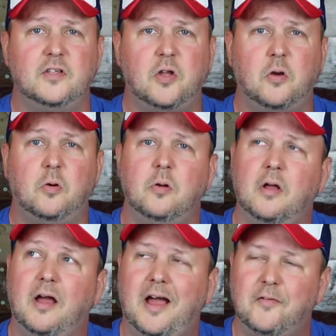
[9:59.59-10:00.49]
So
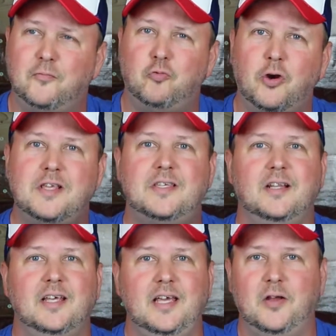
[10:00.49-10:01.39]
I've
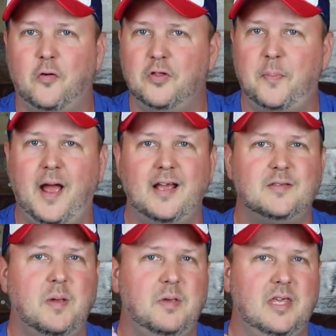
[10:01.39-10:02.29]
recently, over the past
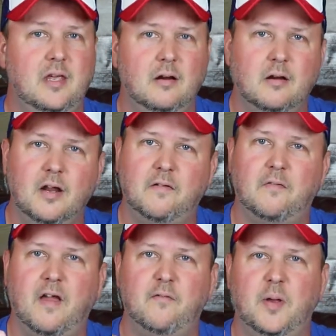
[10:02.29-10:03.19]
maybe year,
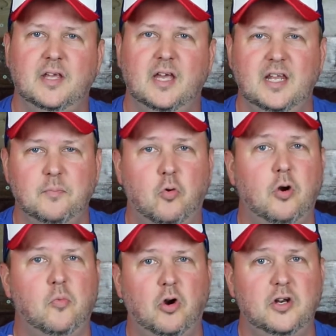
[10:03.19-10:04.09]
have getting more
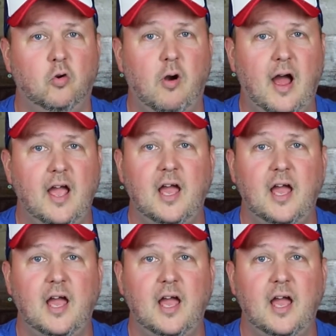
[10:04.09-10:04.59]
and more into rye.